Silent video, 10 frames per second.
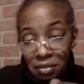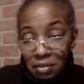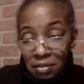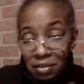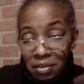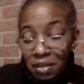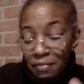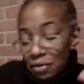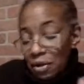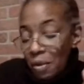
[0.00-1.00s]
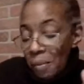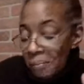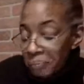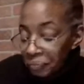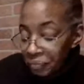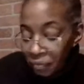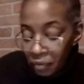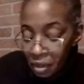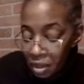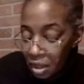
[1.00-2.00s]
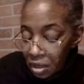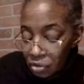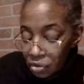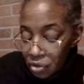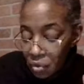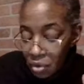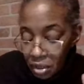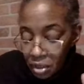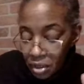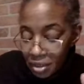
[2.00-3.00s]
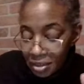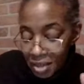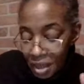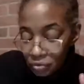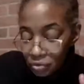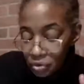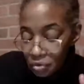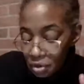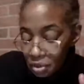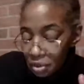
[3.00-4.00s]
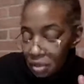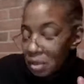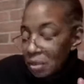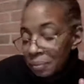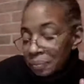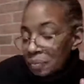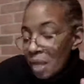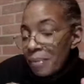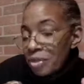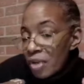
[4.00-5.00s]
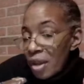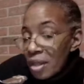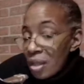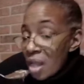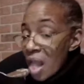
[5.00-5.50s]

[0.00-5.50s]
stuff, and it looks so good and it sounds so good. And I'm going to try it.